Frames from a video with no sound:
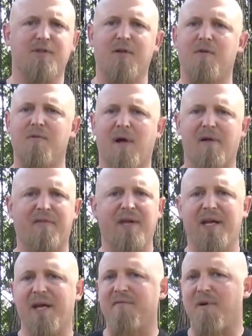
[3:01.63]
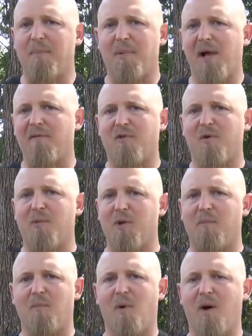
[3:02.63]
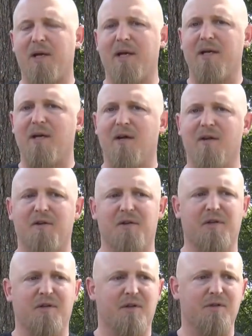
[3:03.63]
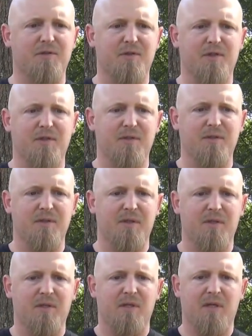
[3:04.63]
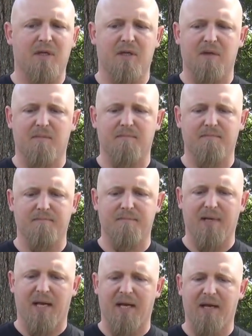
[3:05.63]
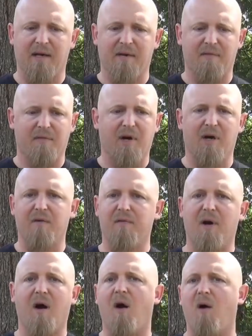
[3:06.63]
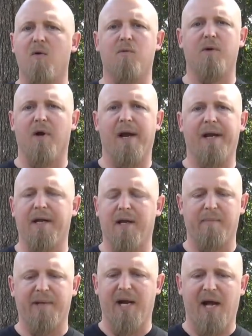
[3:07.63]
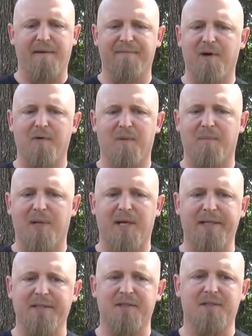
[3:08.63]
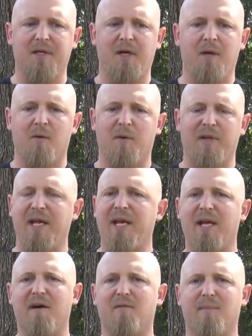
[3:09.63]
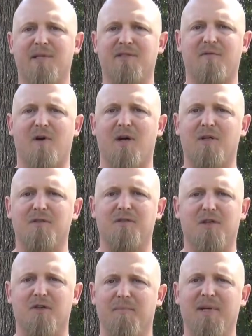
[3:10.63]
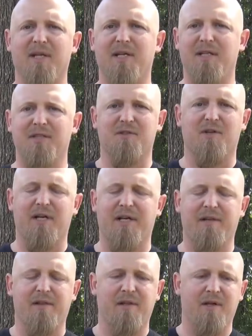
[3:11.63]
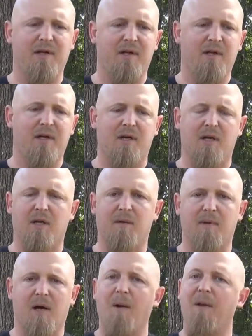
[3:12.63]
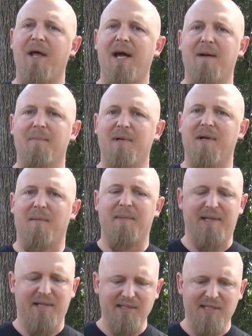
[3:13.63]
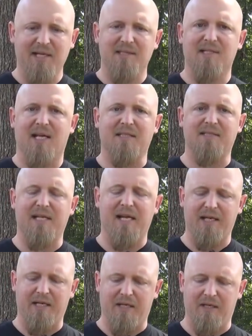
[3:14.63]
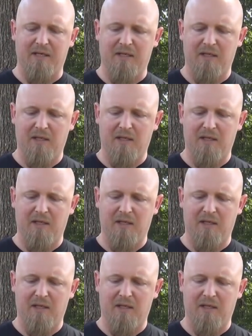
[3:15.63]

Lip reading: stood on, I think, every platform on the market other than Cruiser, and they're all great. I mean, I have no complaints with any of them as far as durability, strength, all that. But I mean, this thing's like standing